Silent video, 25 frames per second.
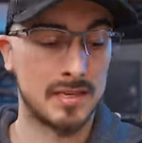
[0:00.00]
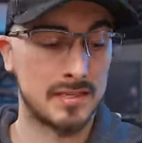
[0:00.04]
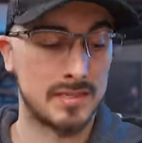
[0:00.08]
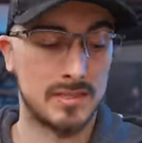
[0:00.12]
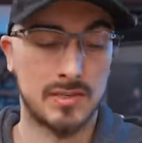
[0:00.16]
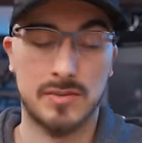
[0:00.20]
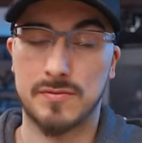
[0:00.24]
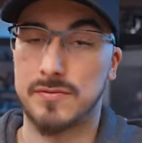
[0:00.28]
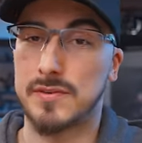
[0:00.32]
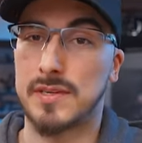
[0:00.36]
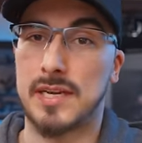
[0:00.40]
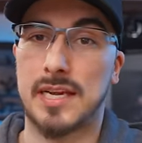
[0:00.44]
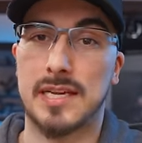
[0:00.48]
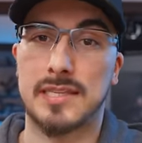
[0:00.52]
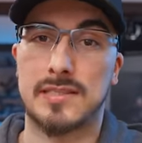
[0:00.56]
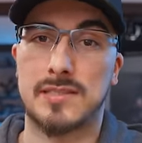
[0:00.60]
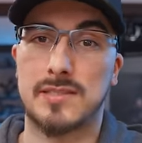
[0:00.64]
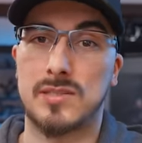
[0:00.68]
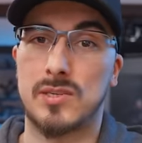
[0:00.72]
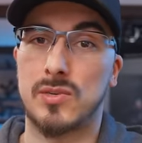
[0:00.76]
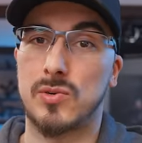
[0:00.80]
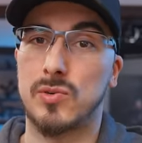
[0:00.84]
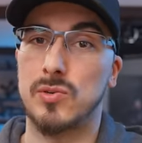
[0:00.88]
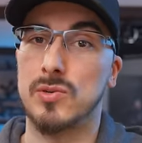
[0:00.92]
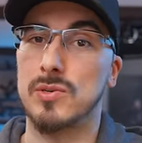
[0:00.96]
don't forget
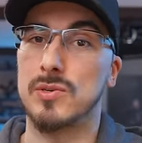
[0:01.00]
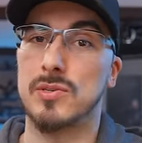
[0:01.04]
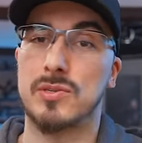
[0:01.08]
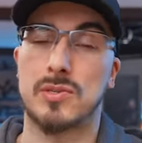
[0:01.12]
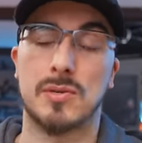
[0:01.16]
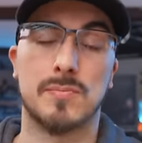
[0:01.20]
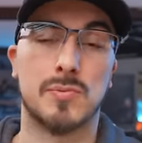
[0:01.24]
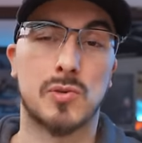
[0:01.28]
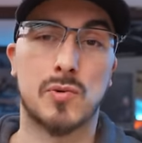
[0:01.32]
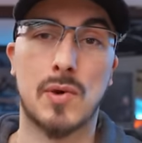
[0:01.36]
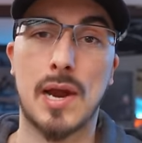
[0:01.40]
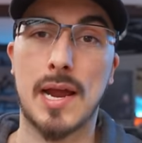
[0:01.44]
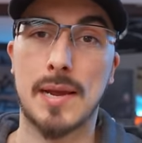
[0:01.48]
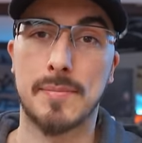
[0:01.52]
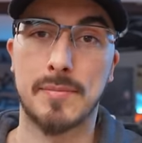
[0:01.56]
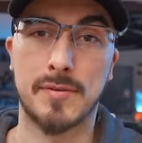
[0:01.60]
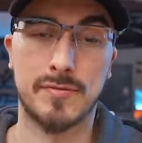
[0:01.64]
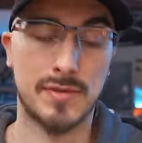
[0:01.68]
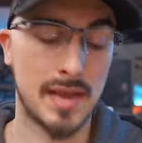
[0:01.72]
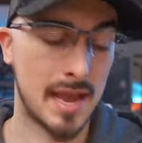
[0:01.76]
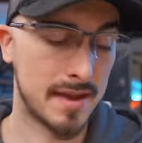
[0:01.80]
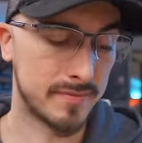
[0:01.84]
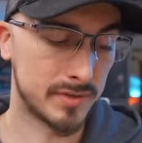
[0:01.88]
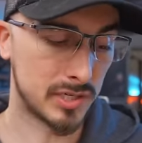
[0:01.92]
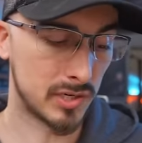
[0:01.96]
to subscribe if
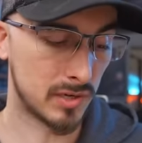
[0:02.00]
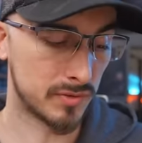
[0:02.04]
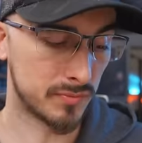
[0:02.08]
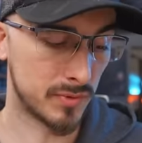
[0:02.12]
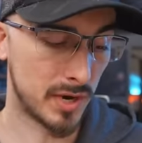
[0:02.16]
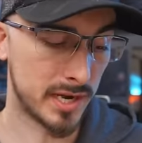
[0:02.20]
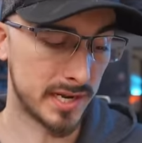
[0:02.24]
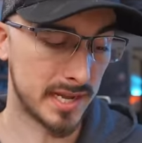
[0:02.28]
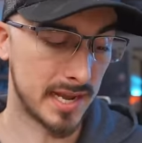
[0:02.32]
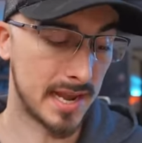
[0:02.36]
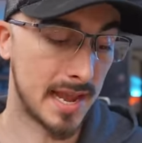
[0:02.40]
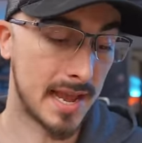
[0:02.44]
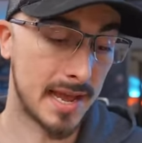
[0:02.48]
you haven't already.